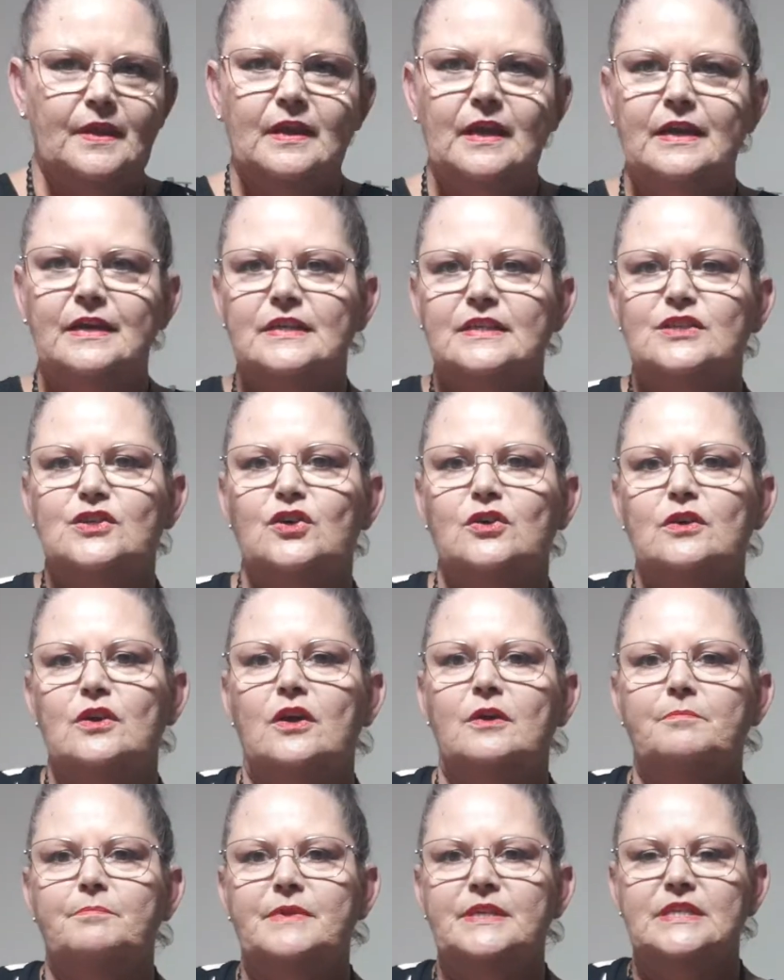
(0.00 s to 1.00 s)
it's got
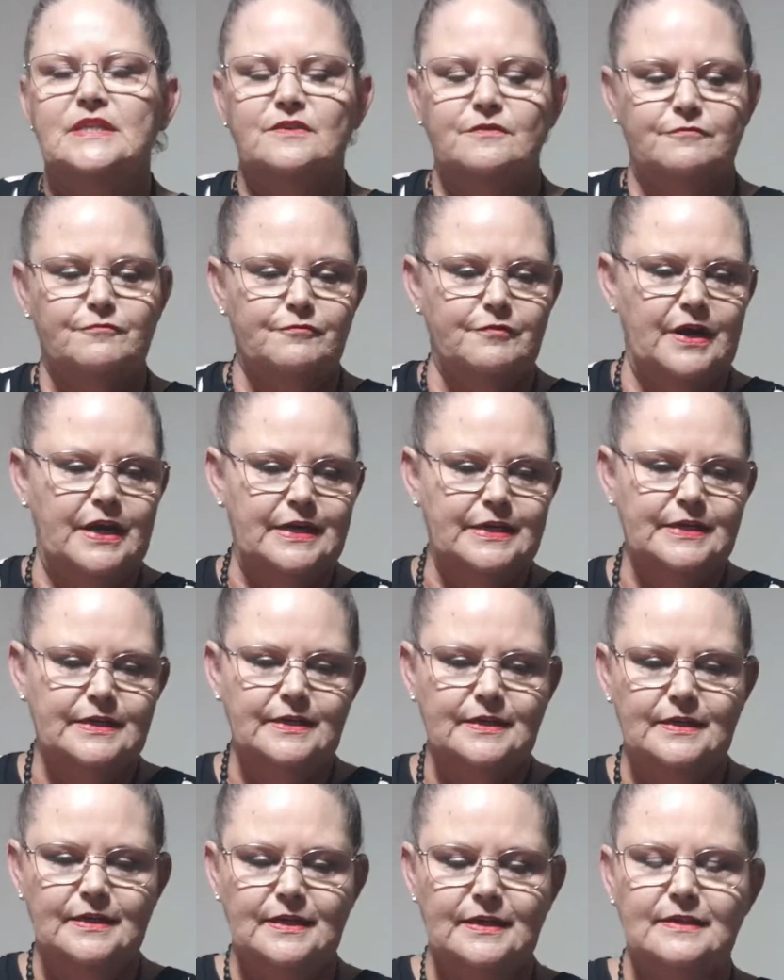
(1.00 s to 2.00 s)
like bits of red
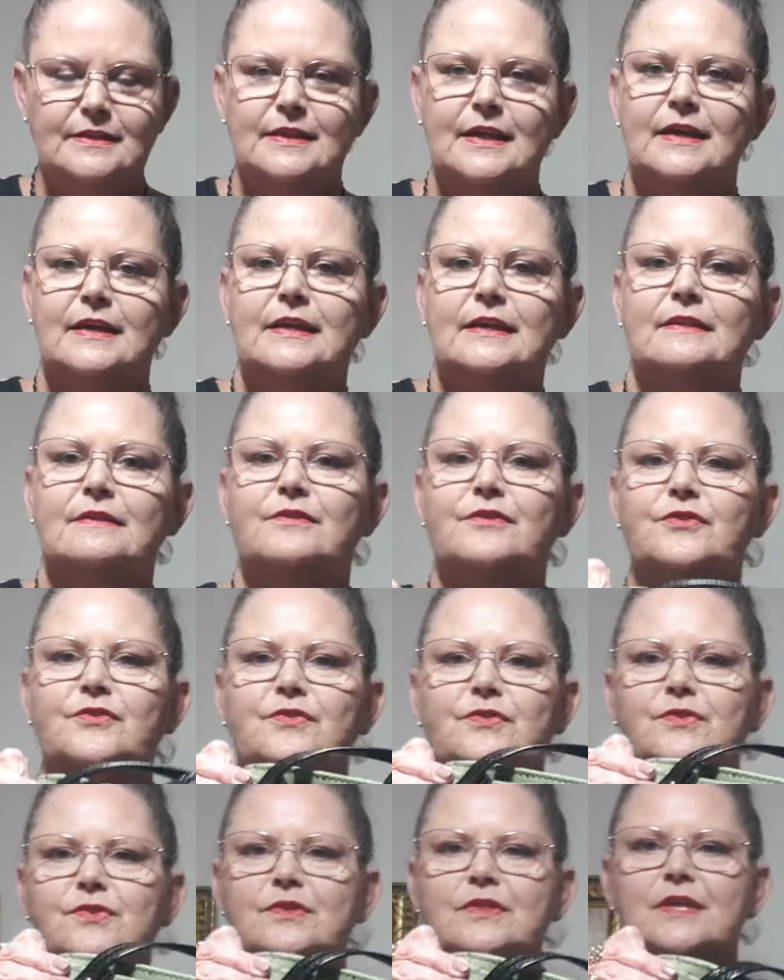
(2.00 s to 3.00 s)
and that in
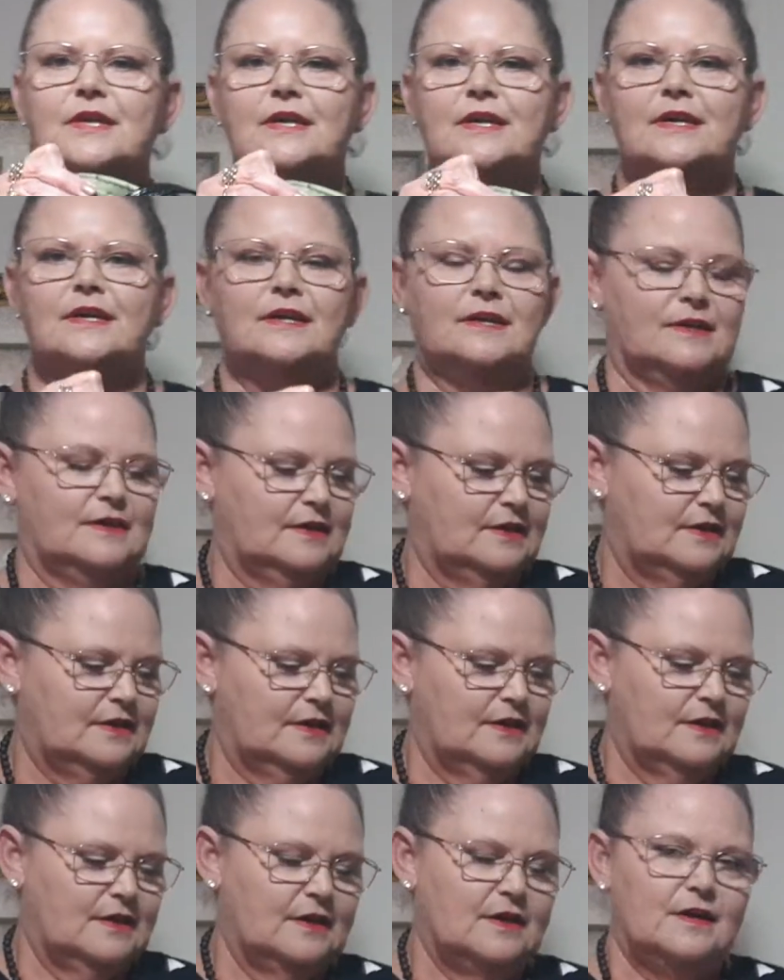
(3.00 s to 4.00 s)
through there.
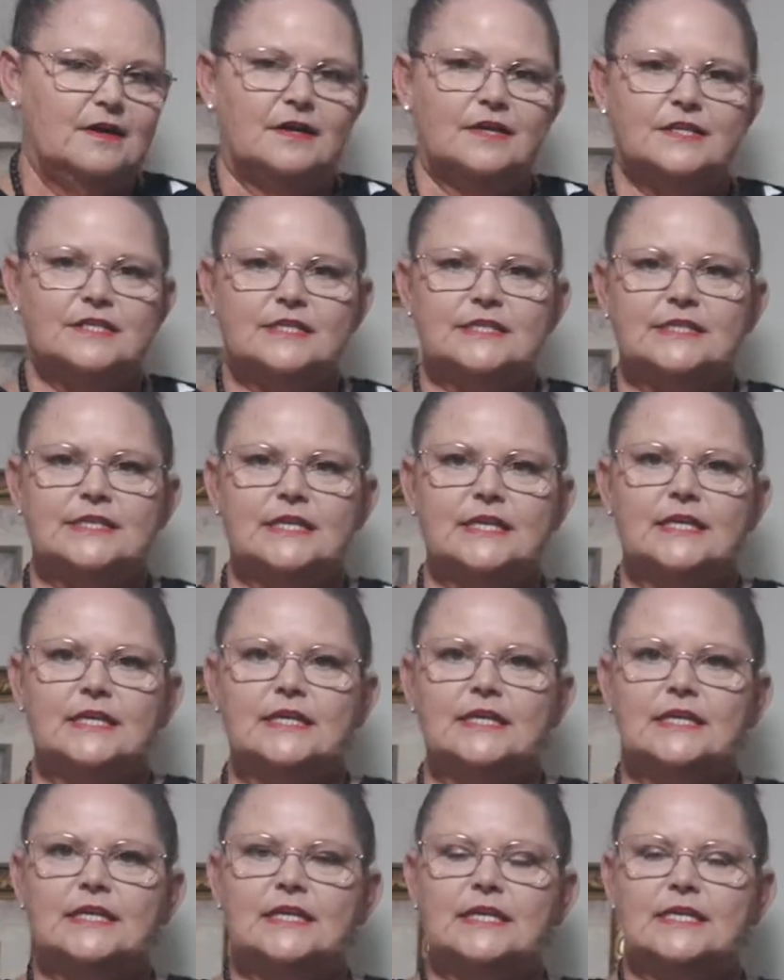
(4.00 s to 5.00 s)
I just think
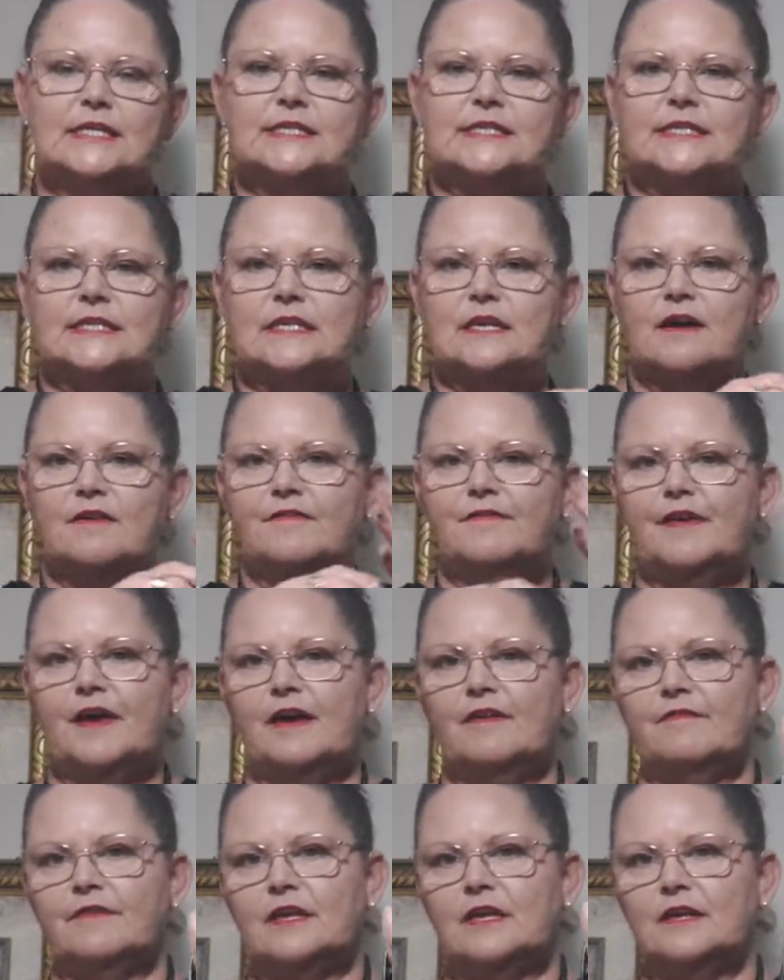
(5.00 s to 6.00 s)
it's enough
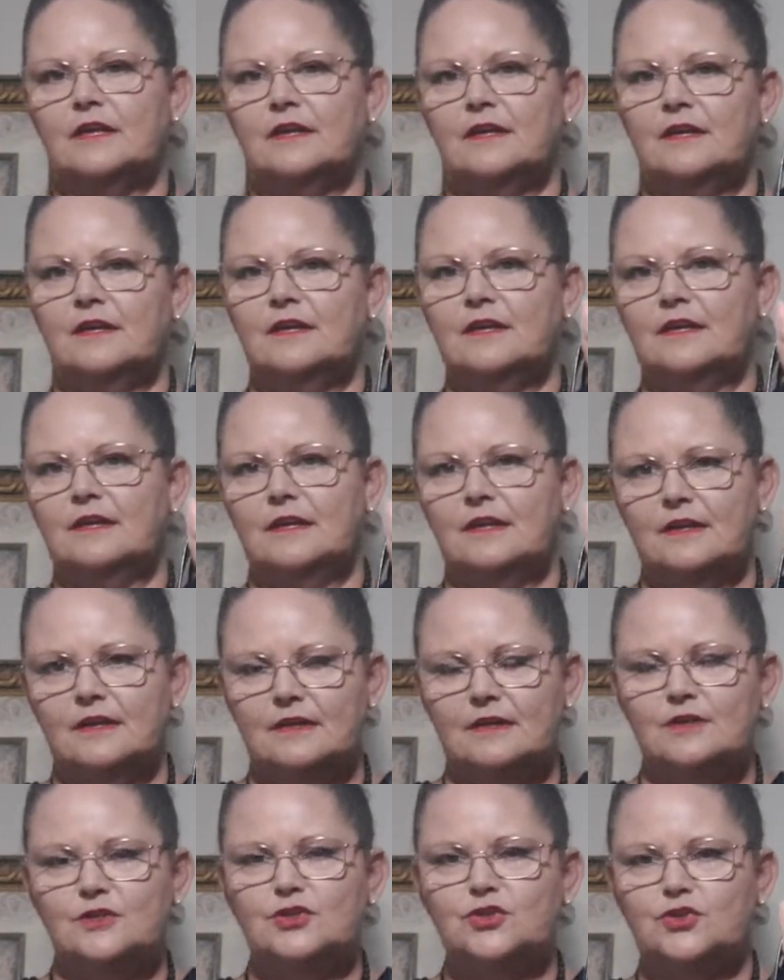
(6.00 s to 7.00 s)
having
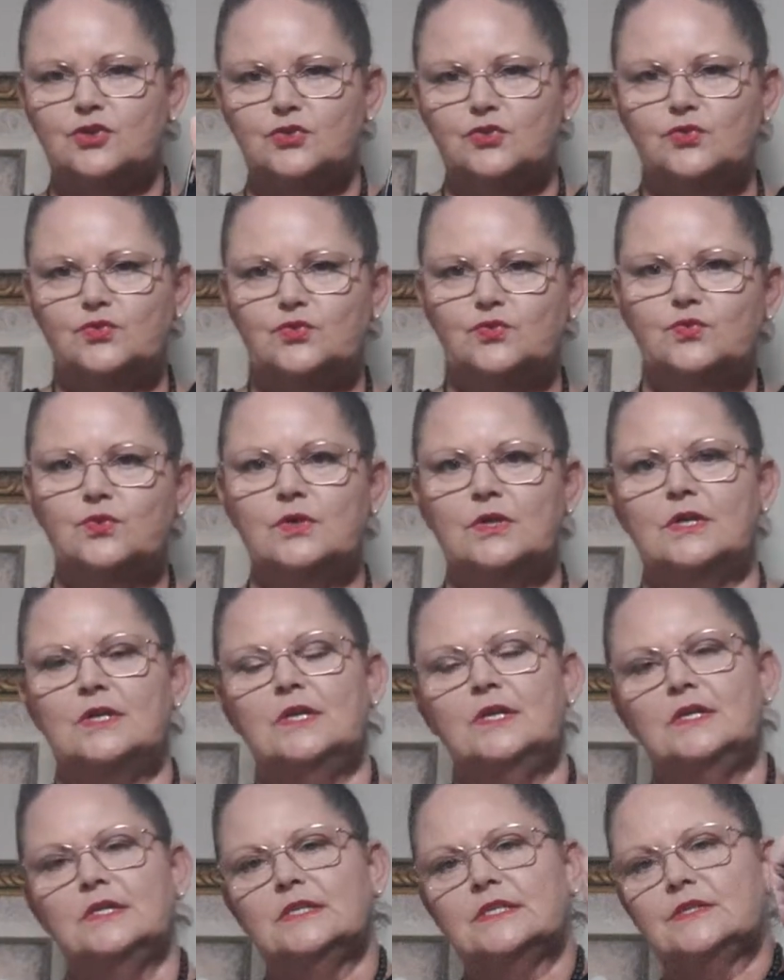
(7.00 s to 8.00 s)
two
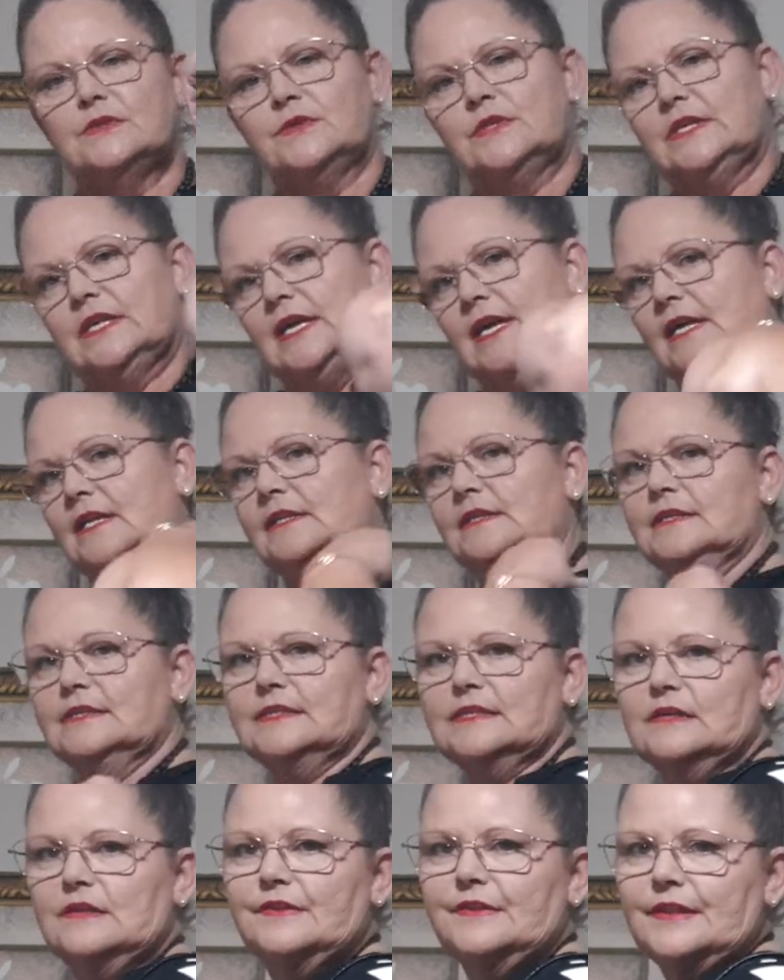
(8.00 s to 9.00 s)
sort of colours
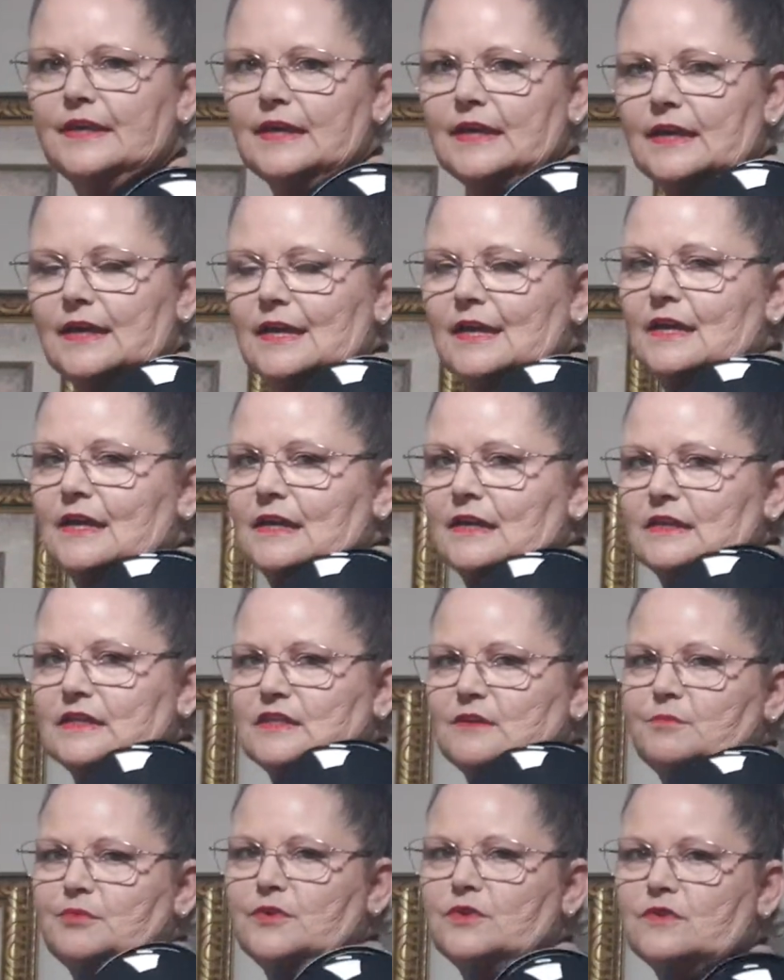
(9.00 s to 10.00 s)
on there. It's a
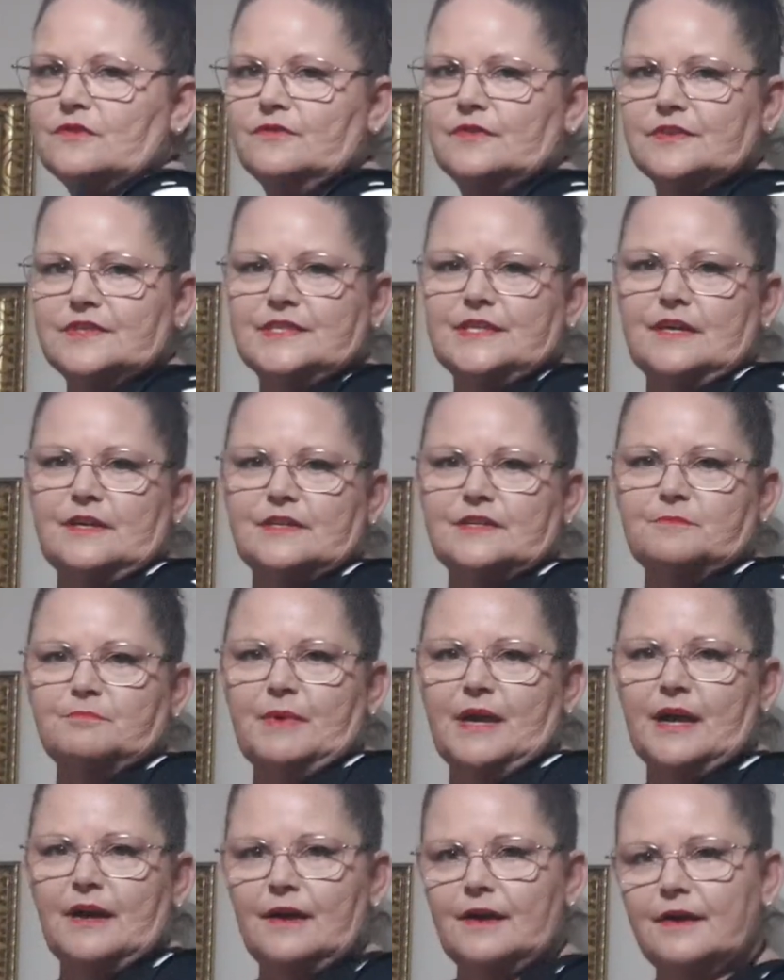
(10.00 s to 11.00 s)
beautiful size
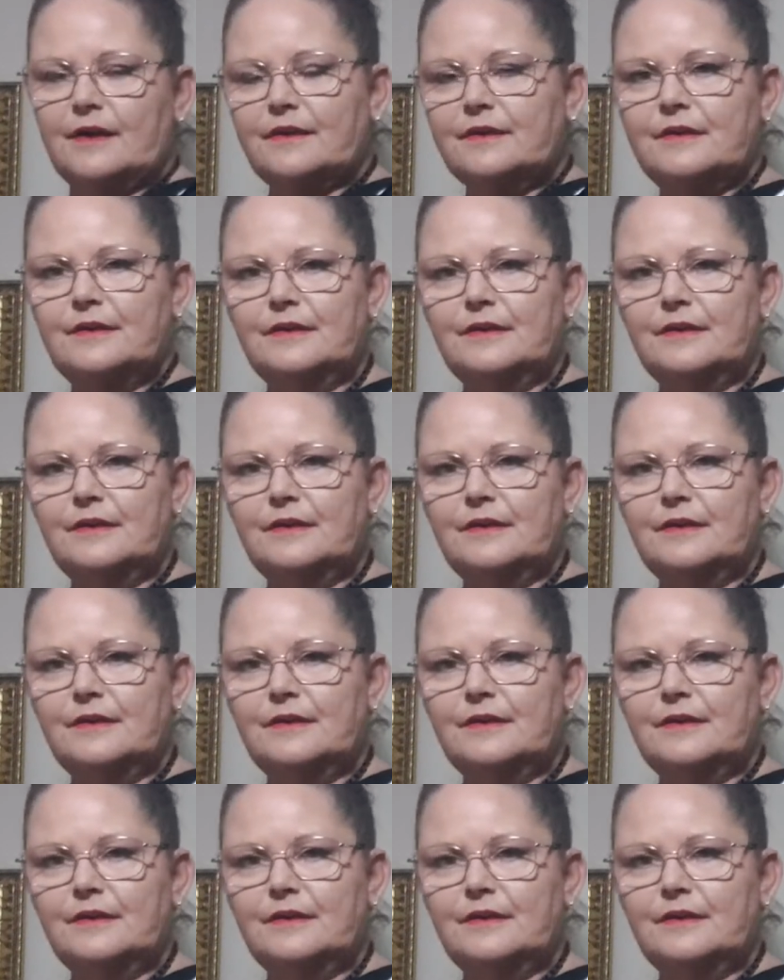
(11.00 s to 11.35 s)
bag.